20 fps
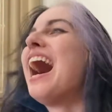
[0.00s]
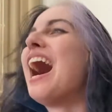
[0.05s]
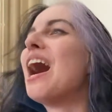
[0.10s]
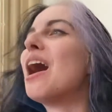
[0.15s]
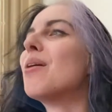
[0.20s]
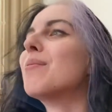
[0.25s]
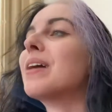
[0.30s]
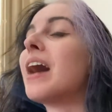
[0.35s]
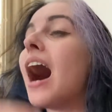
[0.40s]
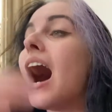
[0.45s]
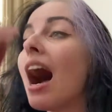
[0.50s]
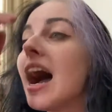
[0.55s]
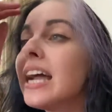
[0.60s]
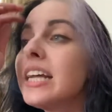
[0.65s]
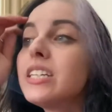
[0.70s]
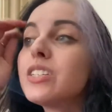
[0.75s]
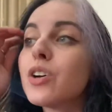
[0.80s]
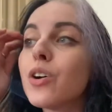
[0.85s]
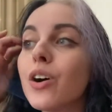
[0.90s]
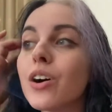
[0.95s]
um, I
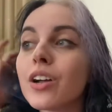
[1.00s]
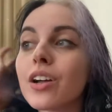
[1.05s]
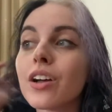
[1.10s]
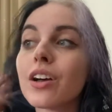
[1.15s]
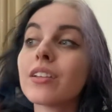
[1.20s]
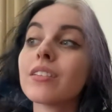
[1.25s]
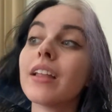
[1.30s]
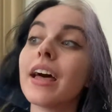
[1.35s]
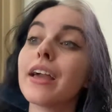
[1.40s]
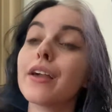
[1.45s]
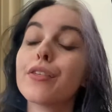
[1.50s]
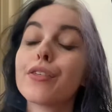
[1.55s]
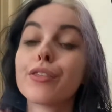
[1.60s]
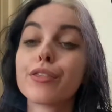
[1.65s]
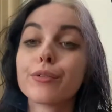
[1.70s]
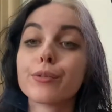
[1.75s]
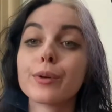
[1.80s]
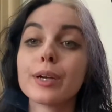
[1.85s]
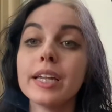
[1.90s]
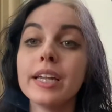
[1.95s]
took like
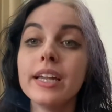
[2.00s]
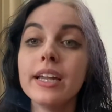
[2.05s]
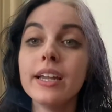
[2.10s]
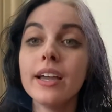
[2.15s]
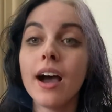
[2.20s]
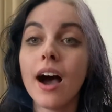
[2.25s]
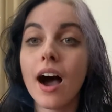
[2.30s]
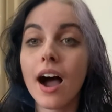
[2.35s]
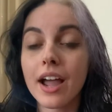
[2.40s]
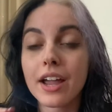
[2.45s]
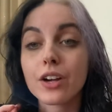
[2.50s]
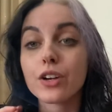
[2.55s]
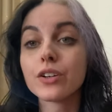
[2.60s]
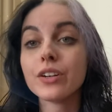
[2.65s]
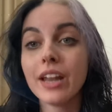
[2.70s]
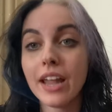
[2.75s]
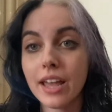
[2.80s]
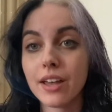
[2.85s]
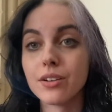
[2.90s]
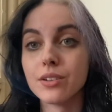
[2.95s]
three iron
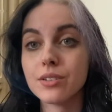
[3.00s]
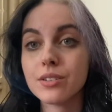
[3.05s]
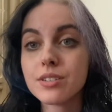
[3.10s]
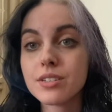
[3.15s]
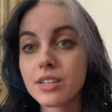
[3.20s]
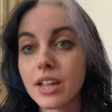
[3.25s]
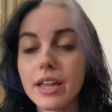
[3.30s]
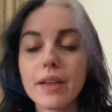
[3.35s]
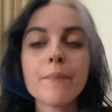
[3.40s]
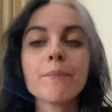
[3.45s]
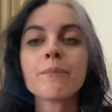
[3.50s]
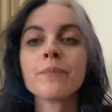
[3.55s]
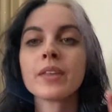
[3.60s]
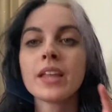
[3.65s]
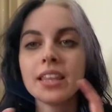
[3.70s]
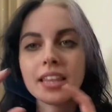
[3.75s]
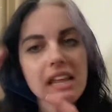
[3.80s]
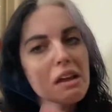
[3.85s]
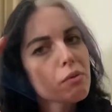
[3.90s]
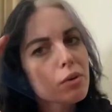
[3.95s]
nails. Like
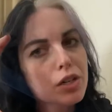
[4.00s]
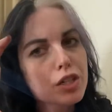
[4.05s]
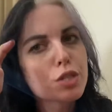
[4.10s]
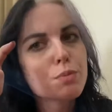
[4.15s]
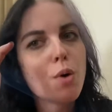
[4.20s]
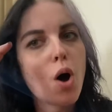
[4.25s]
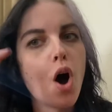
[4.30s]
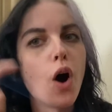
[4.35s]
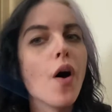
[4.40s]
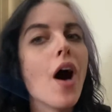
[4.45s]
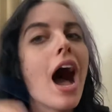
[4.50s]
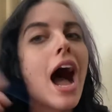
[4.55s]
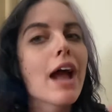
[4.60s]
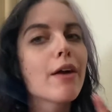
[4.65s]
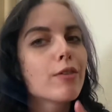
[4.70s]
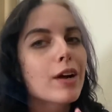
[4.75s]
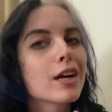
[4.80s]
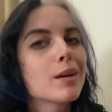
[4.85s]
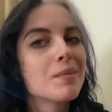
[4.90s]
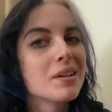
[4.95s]
they were small. I
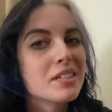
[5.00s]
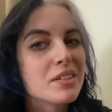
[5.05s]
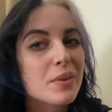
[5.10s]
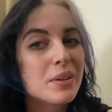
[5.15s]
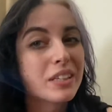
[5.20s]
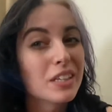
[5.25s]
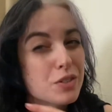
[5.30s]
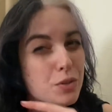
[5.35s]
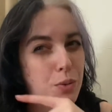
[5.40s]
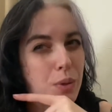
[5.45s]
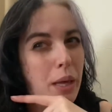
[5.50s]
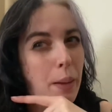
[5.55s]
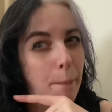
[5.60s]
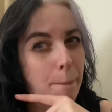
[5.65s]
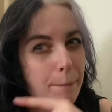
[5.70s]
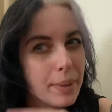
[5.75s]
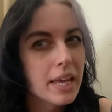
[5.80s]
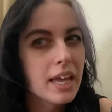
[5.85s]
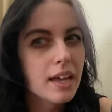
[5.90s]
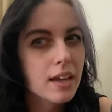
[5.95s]
recommend doing this with like
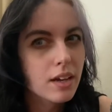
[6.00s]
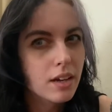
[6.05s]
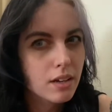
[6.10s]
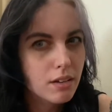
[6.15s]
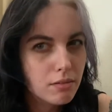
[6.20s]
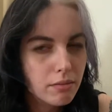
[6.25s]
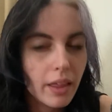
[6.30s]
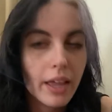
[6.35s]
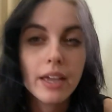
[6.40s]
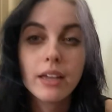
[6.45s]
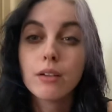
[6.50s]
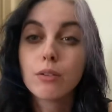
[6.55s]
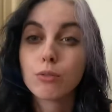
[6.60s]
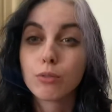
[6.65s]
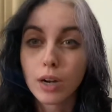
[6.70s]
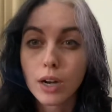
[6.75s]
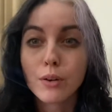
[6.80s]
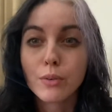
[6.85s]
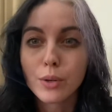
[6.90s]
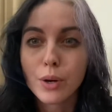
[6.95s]
big, like
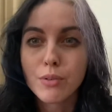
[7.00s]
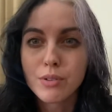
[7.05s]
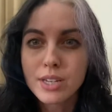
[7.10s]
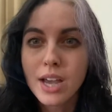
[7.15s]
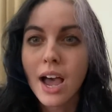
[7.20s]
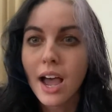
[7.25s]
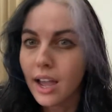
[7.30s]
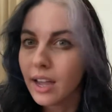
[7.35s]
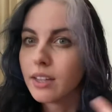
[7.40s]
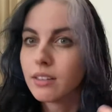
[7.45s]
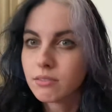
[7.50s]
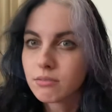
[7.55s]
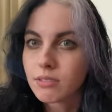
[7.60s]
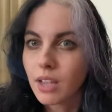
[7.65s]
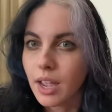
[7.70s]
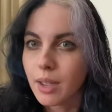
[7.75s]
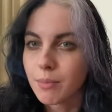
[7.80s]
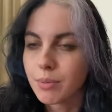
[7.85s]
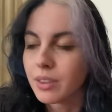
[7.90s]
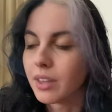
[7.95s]
railroad tie
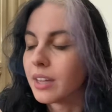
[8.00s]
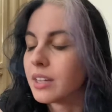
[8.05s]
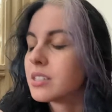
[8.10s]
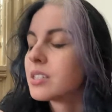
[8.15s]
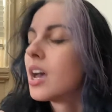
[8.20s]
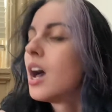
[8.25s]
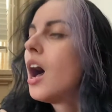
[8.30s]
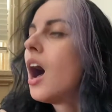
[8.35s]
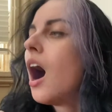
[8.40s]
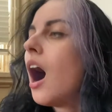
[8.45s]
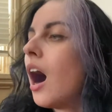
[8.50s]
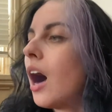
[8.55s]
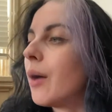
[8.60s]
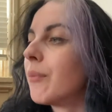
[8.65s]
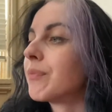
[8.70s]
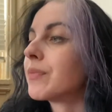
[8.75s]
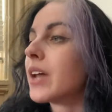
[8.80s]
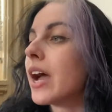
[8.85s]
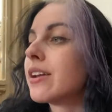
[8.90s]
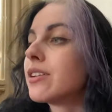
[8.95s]
type things.
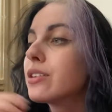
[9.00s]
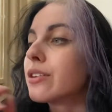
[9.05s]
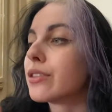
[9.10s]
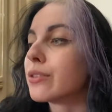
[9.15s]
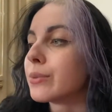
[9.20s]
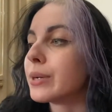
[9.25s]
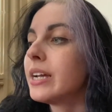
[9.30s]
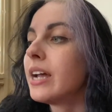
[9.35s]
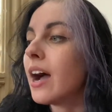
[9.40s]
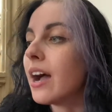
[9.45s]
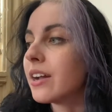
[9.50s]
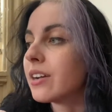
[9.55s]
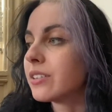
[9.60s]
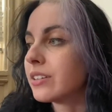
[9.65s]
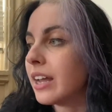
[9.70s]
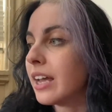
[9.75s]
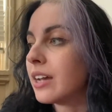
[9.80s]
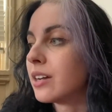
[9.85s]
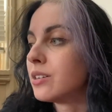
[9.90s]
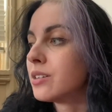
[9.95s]
Um, I took three iron
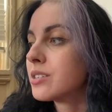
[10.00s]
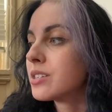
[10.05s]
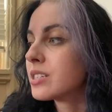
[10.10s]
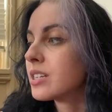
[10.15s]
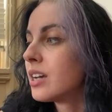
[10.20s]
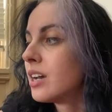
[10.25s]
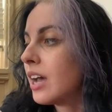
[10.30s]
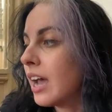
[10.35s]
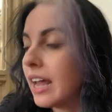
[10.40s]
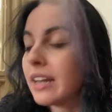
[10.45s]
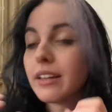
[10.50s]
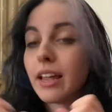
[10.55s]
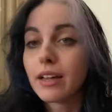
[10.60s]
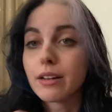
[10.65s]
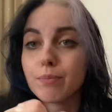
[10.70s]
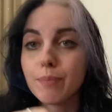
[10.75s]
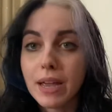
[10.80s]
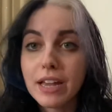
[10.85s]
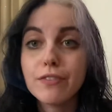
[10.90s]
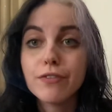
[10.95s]
nails and like
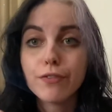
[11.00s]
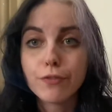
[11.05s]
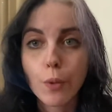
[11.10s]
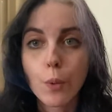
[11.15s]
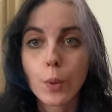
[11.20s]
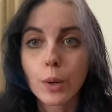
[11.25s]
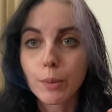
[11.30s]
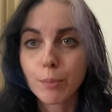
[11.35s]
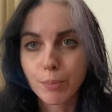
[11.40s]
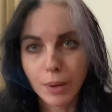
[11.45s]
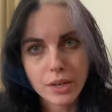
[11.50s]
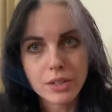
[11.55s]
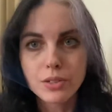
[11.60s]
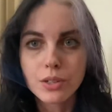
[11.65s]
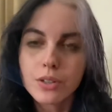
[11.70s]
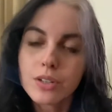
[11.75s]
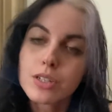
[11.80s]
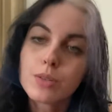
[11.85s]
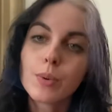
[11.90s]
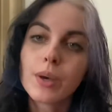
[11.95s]
made four
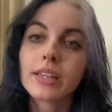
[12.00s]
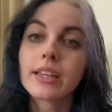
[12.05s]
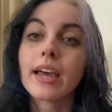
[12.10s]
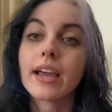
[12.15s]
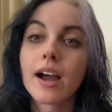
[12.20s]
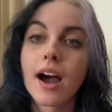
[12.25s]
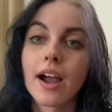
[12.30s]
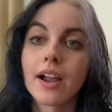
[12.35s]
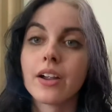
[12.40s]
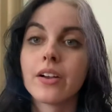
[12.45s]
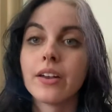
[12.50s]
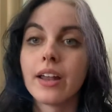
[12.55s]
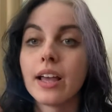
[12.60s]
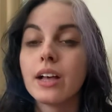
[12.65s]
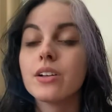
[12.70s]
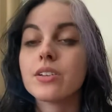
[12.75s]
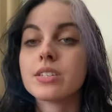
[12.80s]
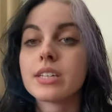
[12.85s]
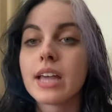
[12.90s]
bundles with like iron nails